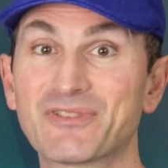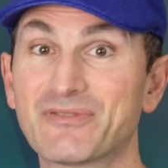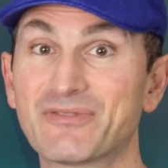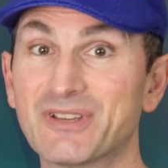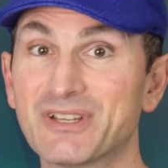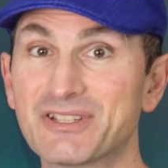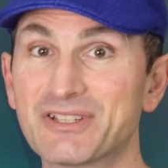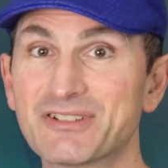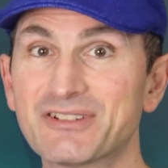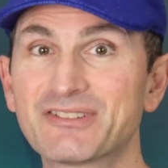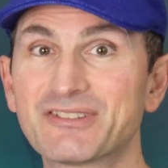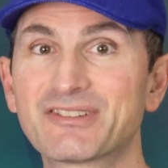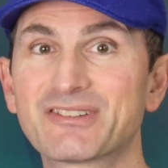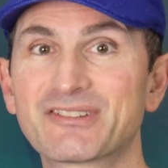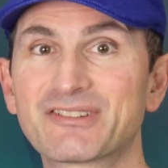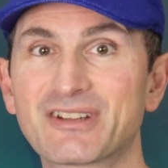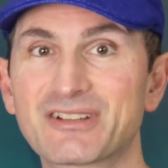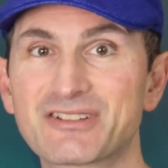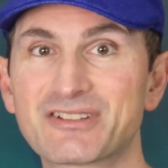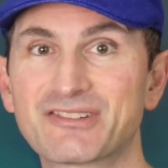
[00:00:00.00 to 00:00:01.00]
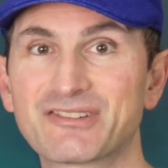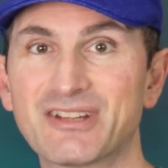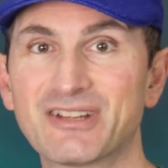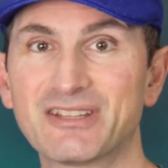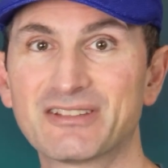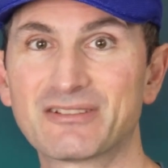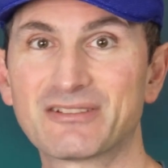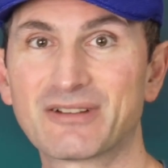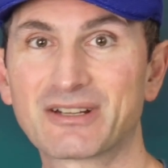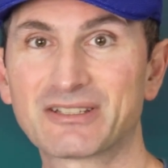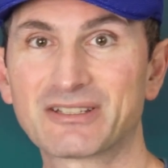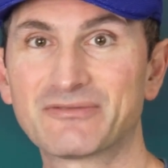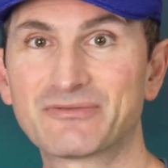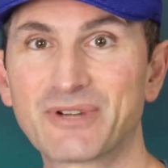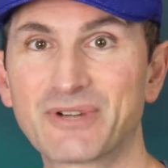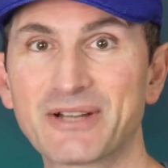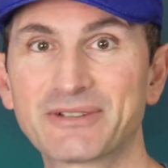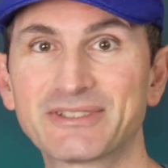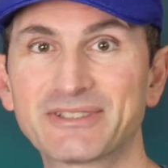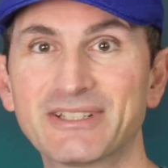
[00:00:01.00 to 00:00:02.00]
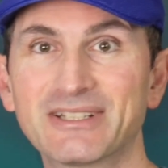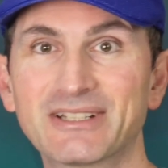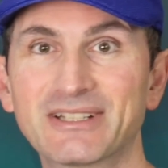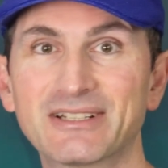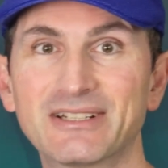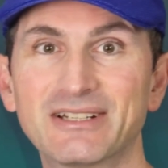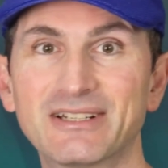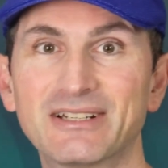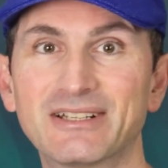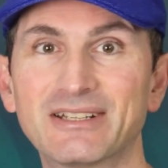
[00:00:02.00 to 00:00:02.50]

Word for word: Features such as interactive routing,